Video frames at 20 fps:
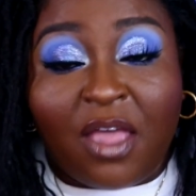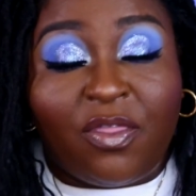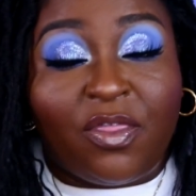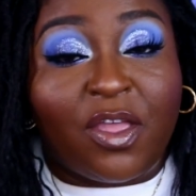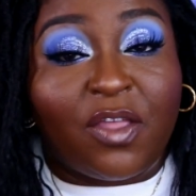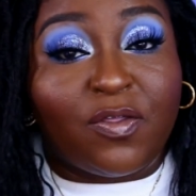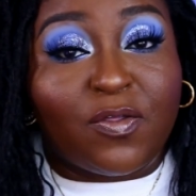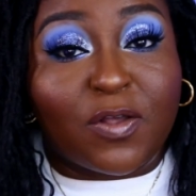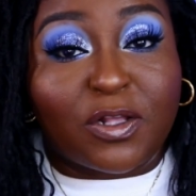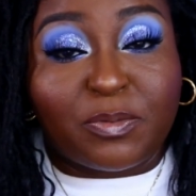
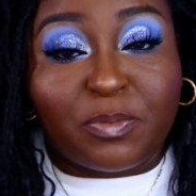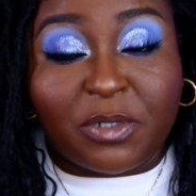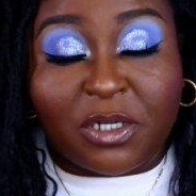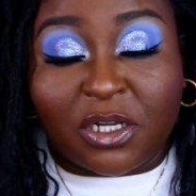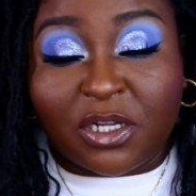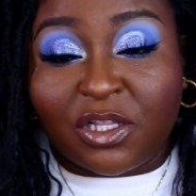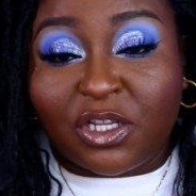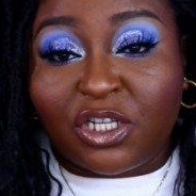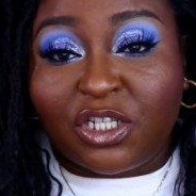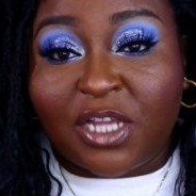that those
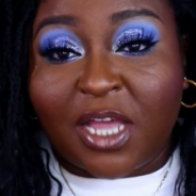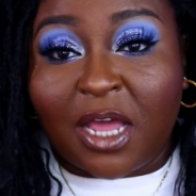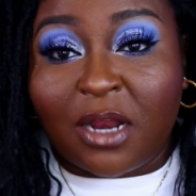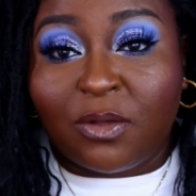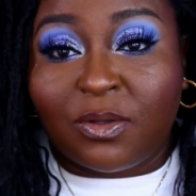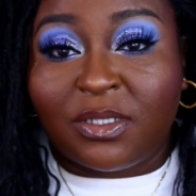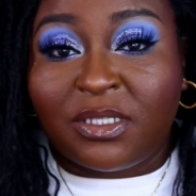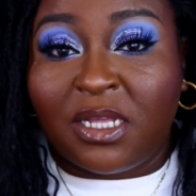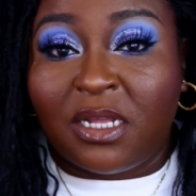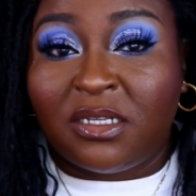particular
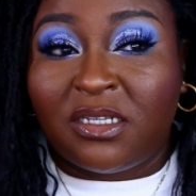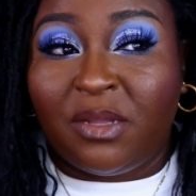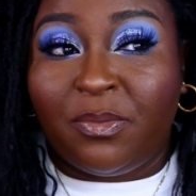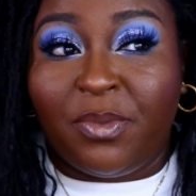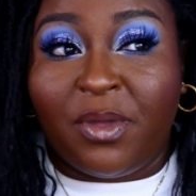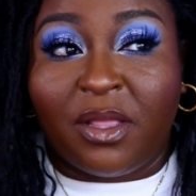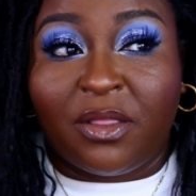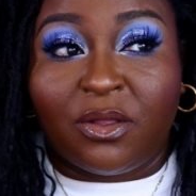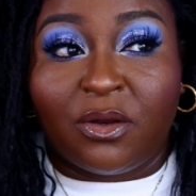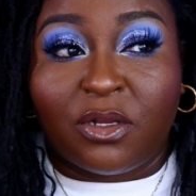shadows tend to
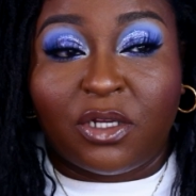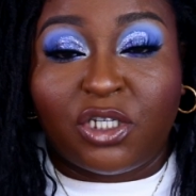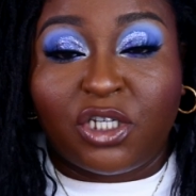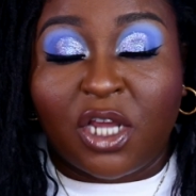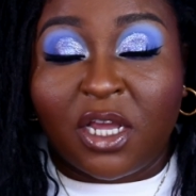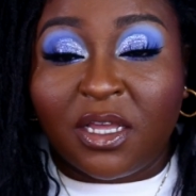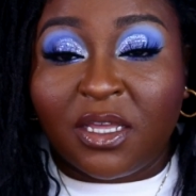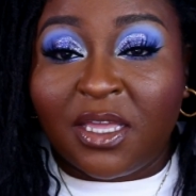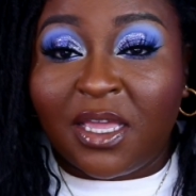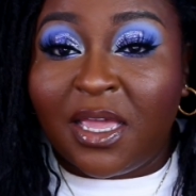be a little
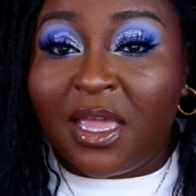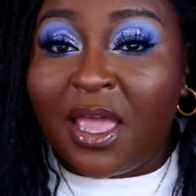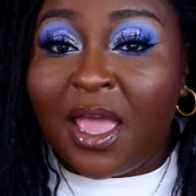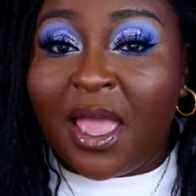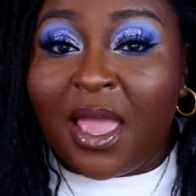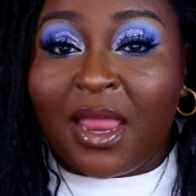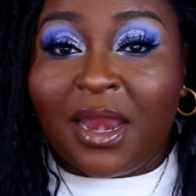chunky,